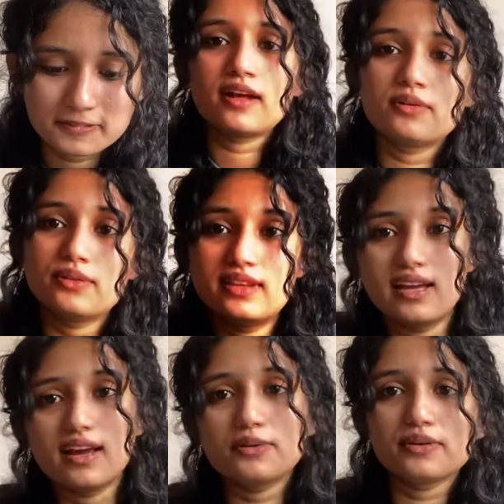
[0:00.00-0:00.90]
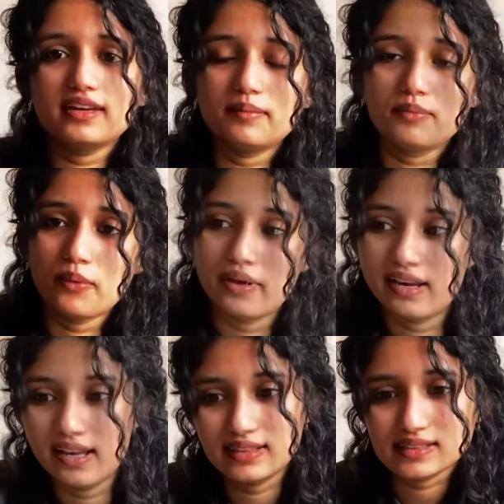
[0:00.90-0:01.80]
I don't think I could keep going
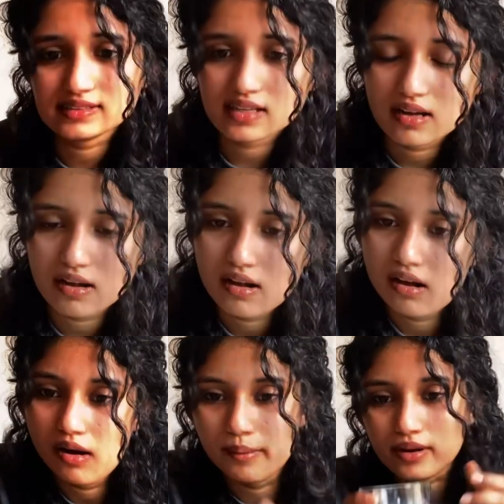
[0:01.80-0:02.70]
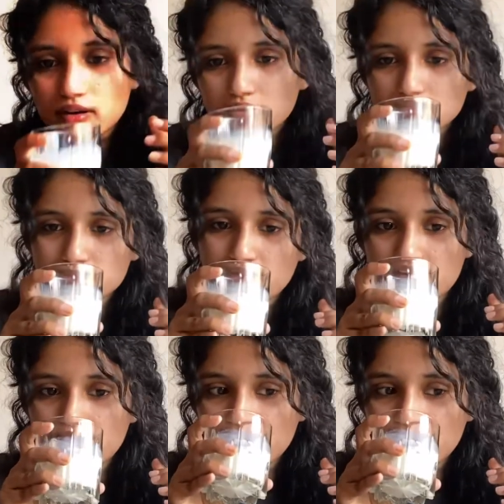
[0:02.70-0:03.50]
like this. Oh my god, it's back.